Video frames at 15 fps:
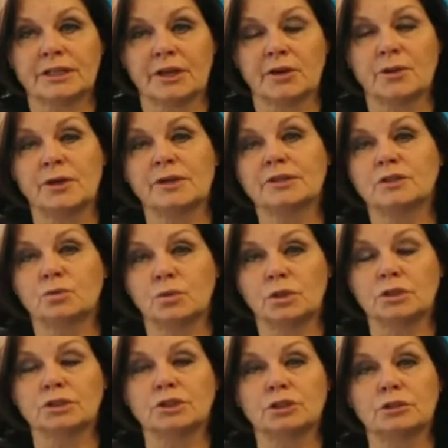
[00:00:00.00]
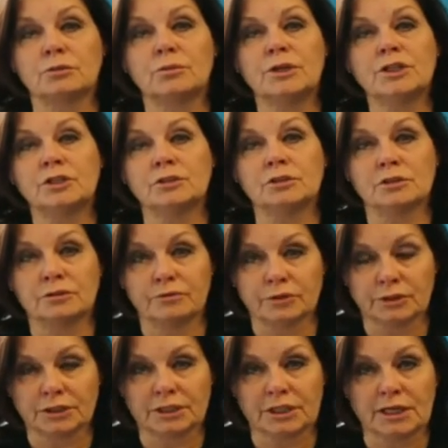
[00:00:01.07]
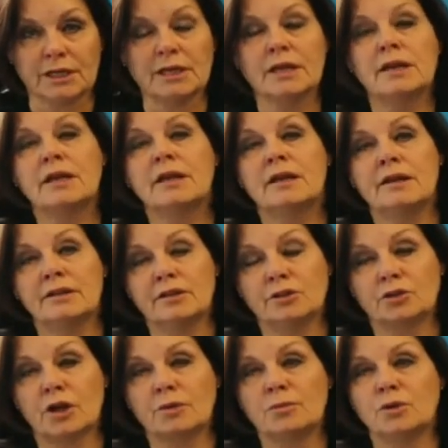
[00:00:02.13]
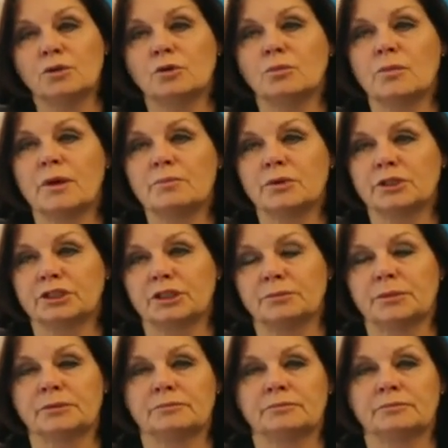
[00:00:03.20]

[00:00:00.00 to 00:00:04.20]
areas and will ensure regional diversity in the tribunal membership.